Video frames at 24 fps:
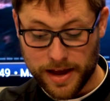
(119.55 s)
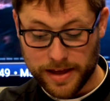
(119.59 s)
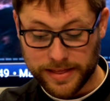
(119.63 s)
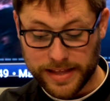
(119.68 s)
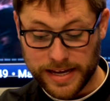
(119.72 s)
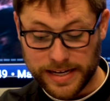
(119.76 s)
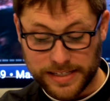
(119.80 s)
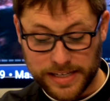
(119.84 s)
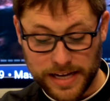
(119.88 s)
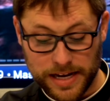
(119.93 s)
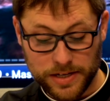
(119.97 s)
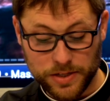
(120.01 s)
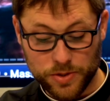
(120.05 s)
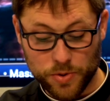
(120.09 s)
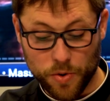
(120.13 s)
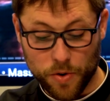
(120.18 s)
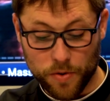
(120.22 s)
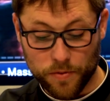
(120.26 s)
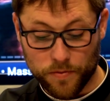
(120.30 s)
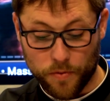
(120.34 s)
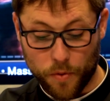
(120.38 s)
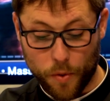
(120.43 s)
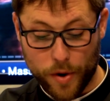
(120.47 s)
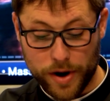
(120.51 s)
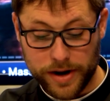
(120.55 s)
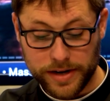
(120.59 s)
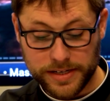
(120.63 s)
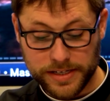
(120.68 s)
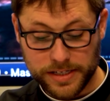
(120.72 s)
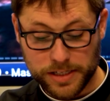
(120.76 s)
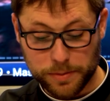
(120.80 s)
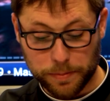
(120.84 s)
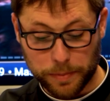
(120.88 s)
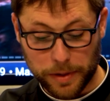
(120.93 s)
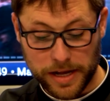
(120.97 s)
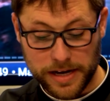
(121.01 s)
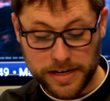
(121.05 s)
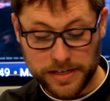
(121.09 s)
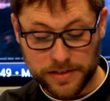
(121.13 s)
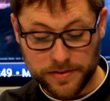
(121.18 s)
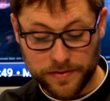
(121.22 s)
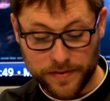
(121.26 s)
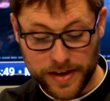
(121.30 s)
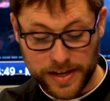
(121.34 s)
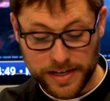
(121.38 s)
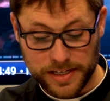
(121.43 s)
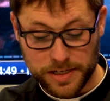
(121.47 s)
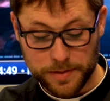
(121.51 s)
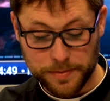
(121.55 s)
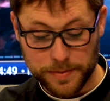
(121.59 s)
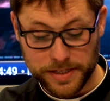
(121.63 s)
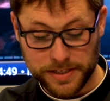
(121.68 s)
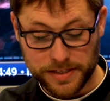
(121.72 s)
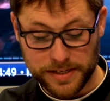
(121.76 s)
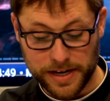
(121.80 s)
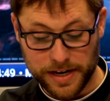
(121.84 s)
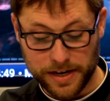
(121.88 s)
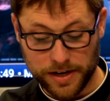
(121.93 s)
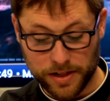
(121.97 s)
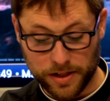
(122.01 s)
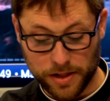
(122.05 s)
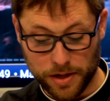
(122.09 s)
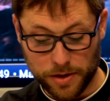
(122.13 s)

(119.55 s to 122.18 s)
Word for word: They tend to avoid displays of intimacy and